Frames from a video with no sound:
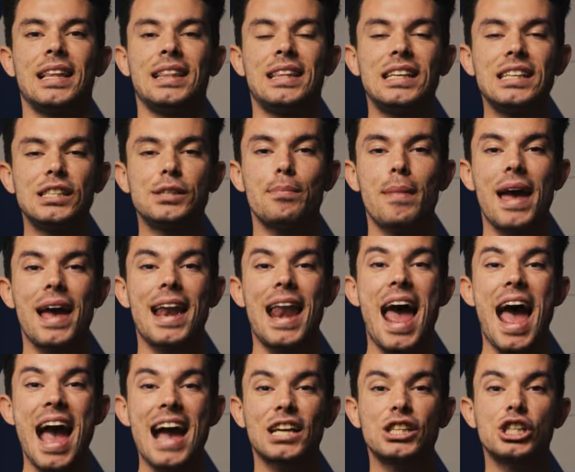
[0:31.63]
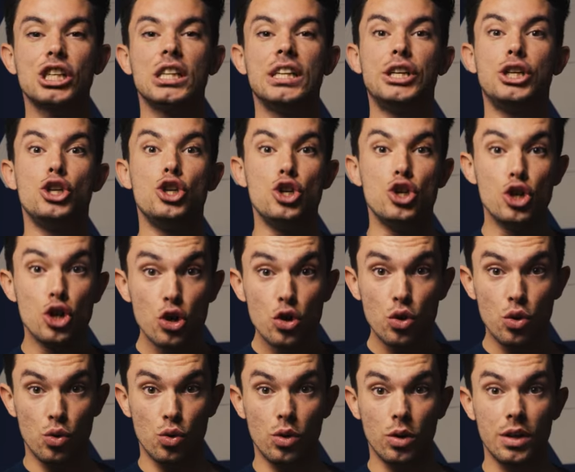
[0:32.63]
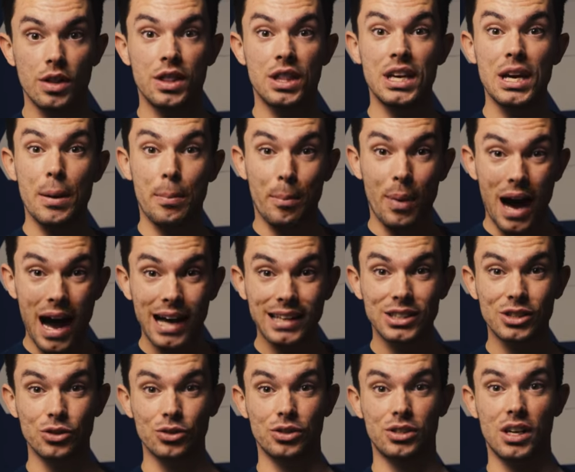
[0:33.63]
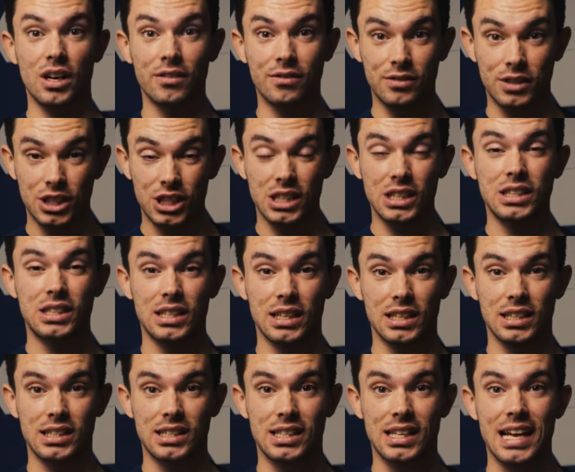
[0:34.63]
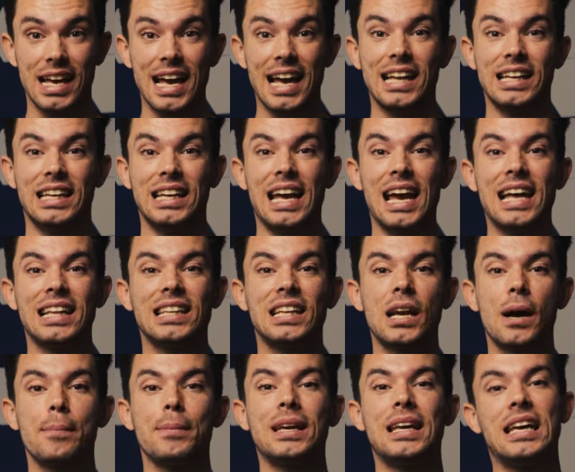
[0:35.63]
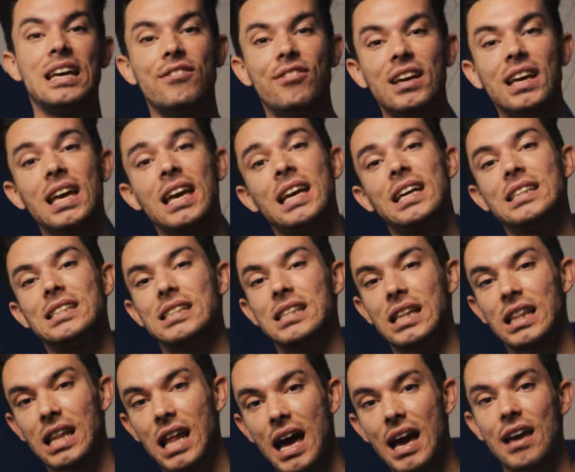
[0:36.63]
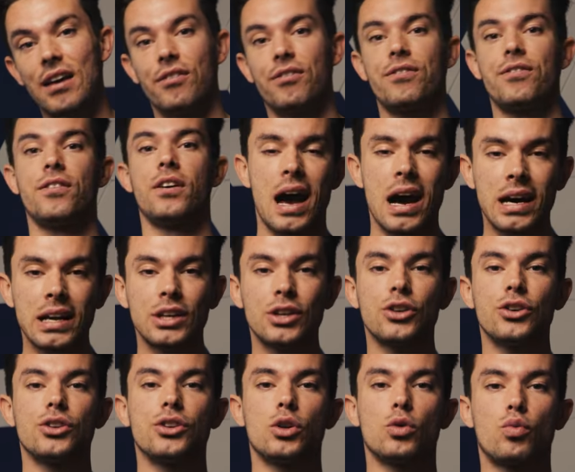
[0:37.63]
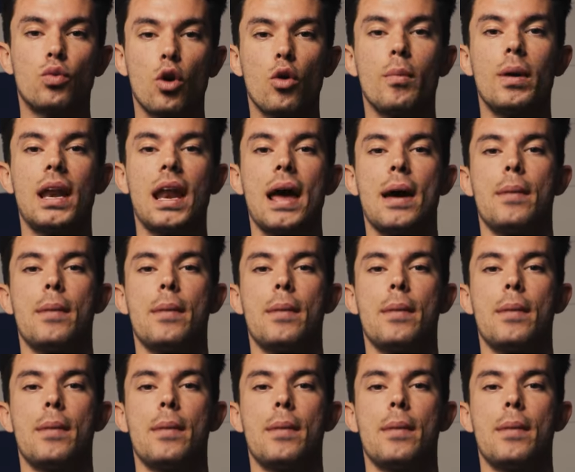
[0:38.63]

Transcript: This man actually knew the apostles of Jesus, and he ended up giving his life under the Roman